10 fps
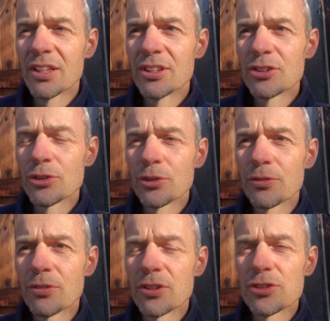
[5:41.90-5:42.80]
you sort
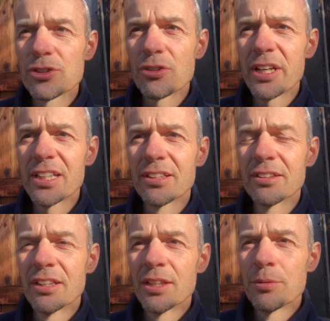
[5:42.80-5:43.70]
of
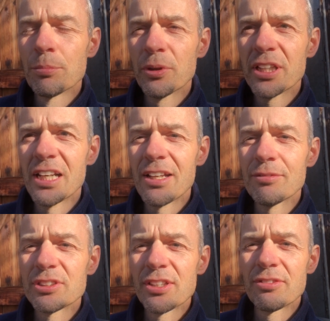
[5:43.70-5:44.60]
straighten, put your
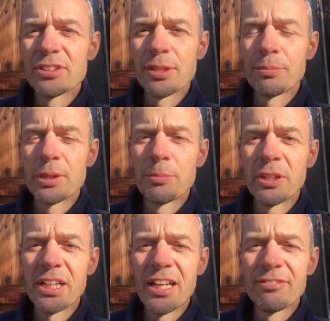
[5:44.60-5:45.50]
left, say for example, you
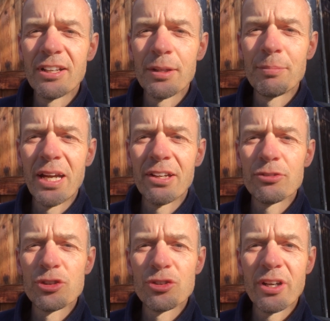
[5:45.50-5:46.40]
put your left leg back
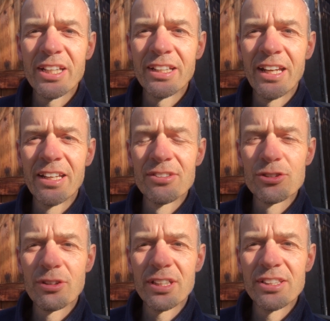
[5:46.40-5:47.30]
and straighten
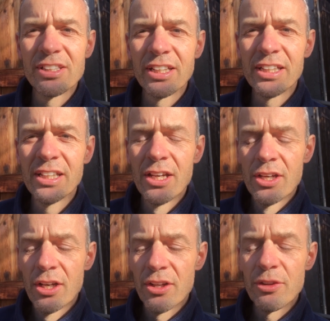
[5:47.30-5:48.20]
the knee,
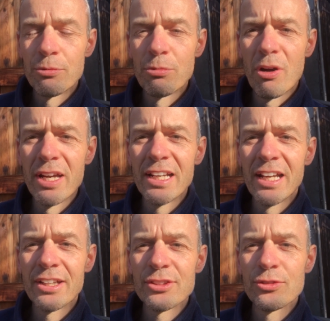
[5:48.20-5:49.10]
and the right
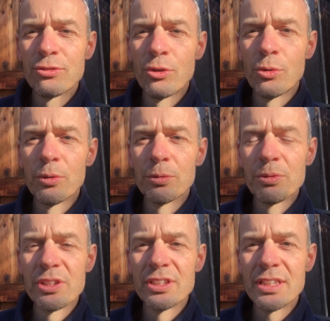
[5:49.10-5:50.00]
leg is forward
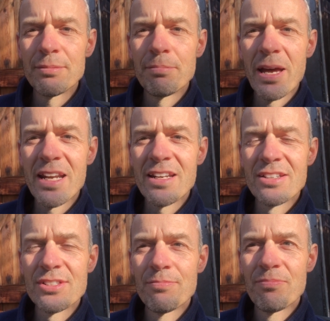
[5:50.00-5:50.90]
with the knee
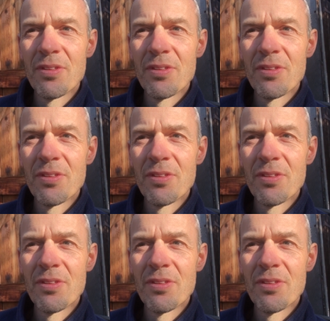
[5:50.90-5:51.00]
bent,